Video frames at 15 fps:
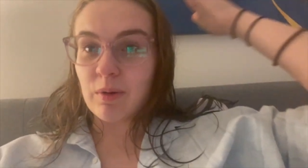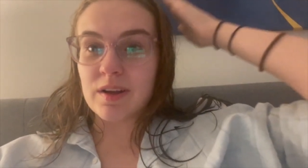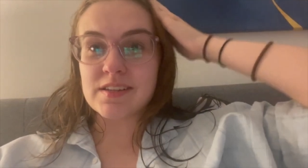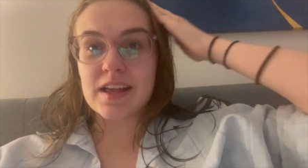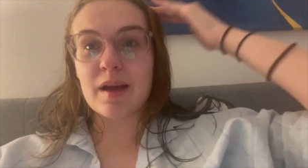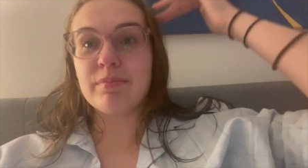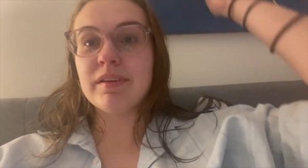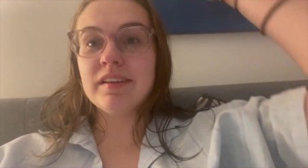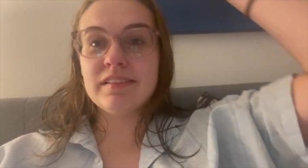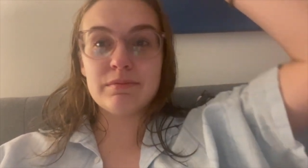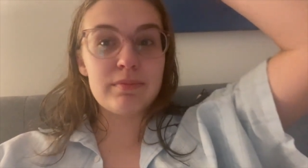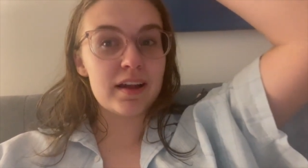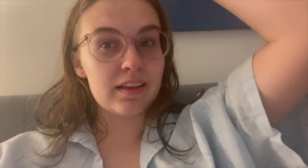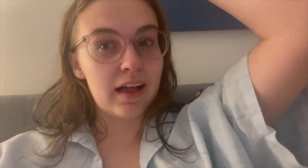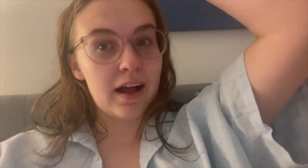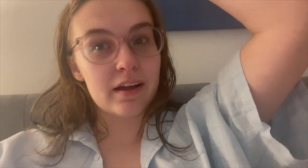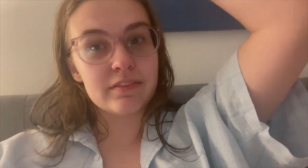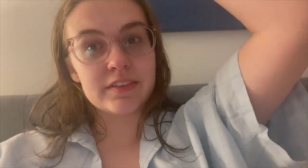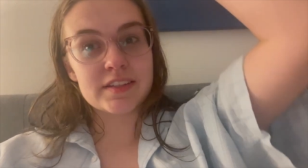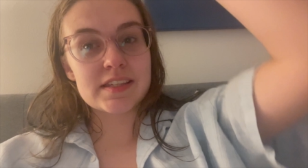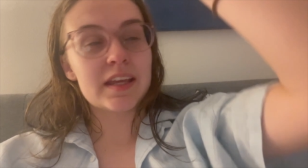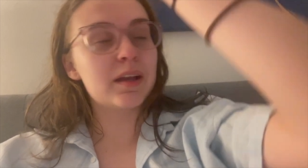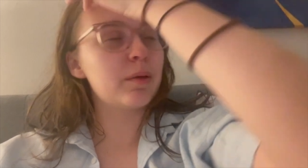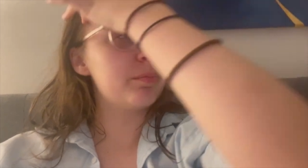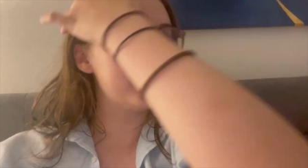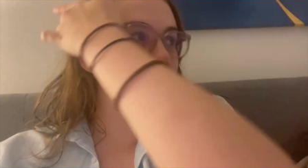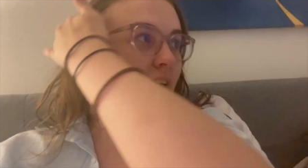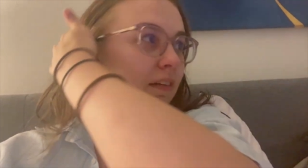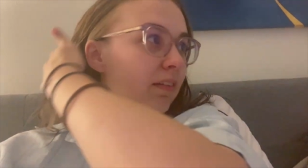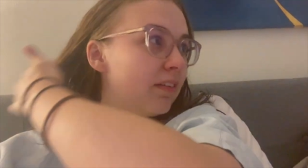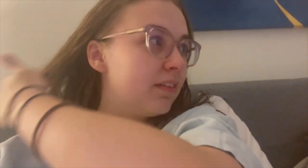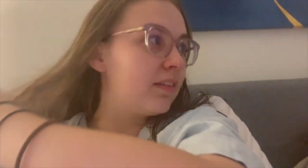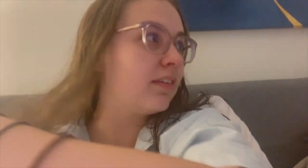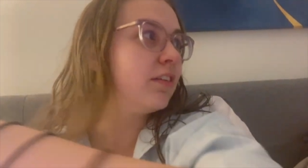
what's happened in my life is like because